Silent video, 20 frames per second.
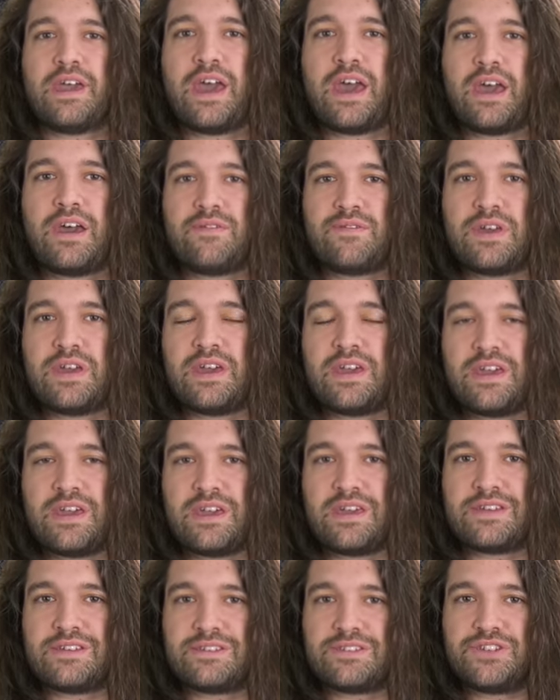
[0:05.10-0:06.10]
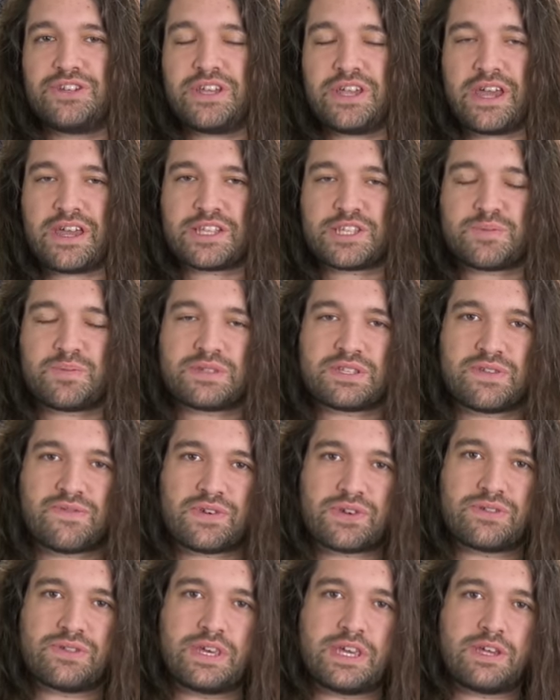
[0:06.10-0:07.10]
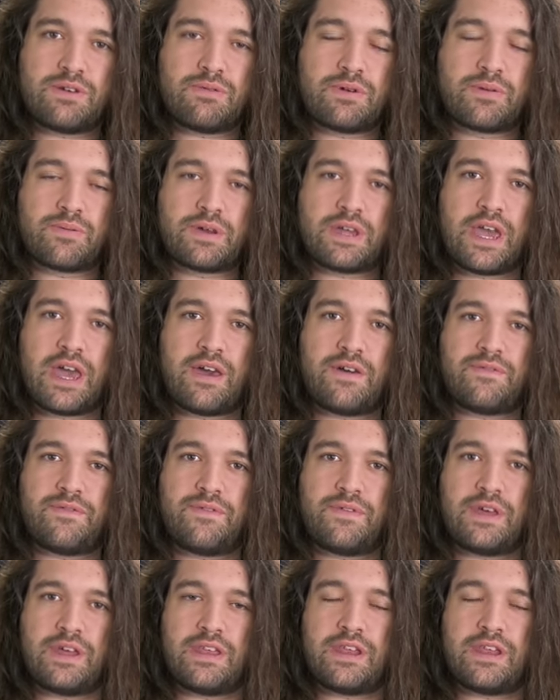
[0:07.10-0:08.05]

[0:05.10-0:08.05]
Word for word: have a GN specific leak where we have